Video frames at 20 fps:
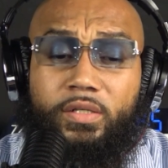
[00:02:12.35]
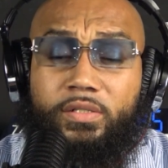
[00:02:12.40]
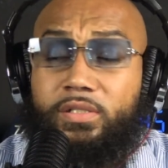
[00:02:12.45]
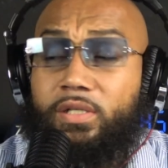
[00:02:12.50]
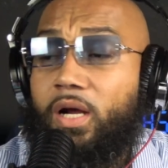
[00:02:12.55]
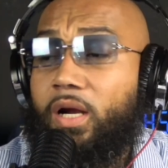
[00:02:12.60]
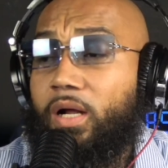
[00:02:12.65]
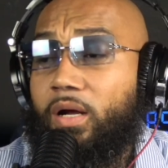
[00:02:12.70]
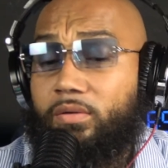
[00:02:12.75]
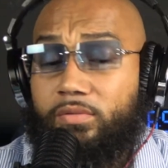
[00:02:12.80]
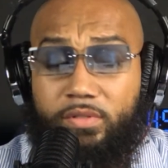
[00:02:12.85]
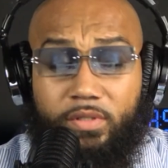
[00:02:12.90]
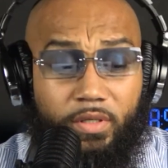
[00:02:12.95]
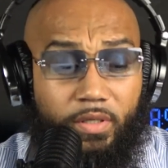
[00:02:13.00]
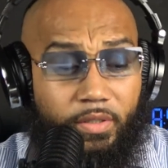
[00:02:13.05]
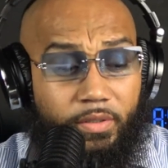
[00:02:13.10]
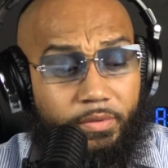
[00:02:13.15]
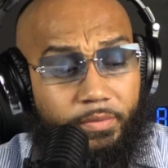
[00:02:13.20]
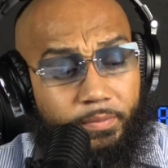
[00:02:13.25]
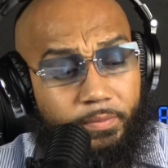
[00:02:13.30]
Shout out to
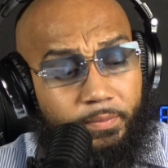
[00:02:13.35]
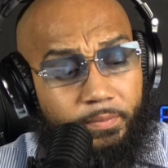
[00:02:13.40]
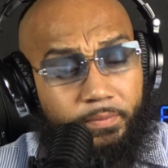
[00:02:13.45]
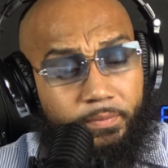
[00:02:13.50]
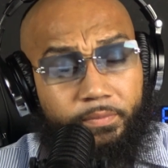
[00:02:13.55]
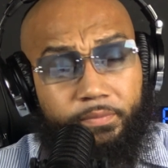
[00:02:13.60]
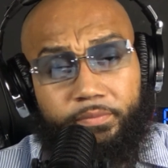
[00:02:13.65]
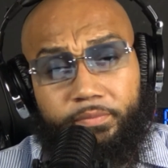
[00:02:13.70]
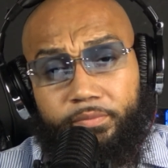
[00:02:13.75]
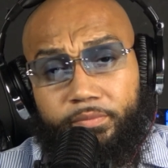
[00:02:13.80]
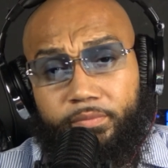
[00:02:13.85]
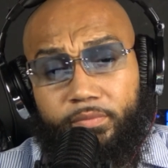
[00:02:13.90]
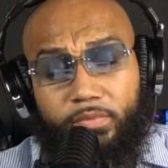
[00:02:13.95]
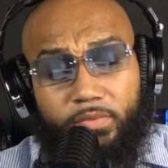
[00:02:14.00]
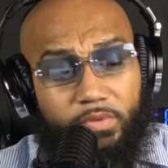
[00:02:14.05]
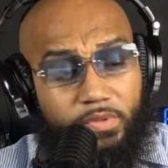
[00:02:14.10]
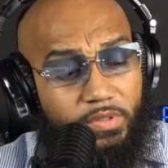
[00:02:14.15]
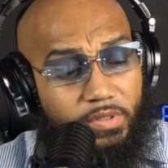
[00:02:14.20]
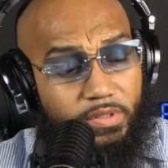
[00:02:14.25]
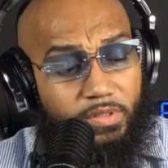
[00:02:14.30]
them.
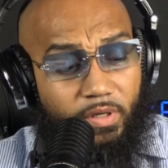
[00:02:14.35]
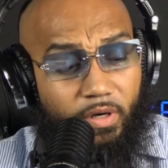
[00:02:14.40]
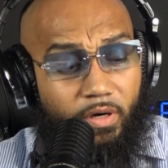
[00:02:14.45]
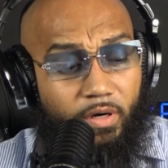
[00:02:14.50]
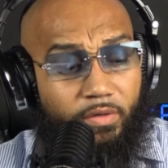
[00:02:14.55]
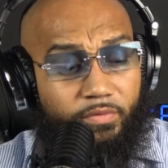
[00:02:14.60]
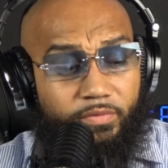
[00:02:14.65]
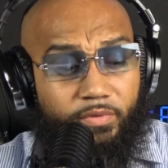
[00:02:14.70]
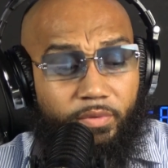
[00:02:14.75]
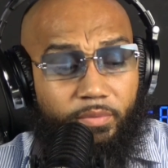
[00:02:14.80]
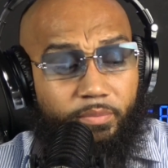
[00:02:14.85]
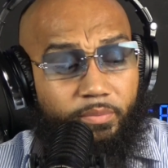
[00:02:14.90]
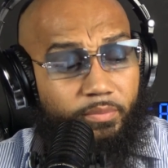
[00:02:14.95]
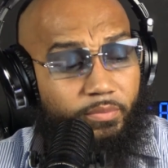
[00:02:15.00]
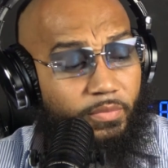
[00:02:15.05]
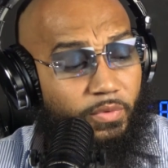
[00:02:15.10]
Served them,